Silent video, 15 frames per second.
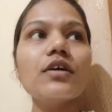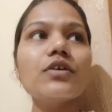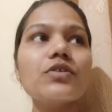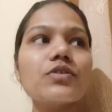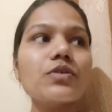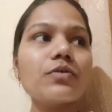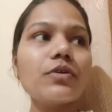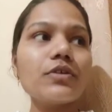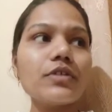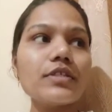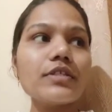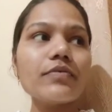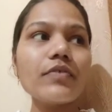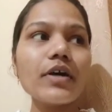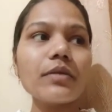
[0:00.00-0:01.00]
So what is
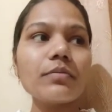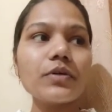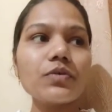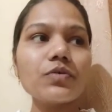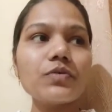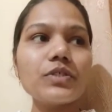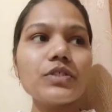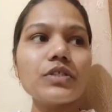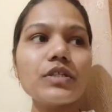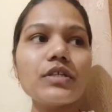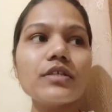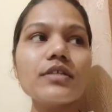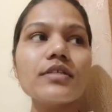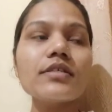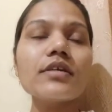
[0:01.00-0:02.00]
the
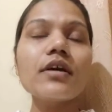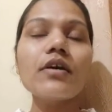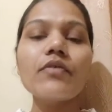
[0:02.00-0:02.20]
pharmacovigilance?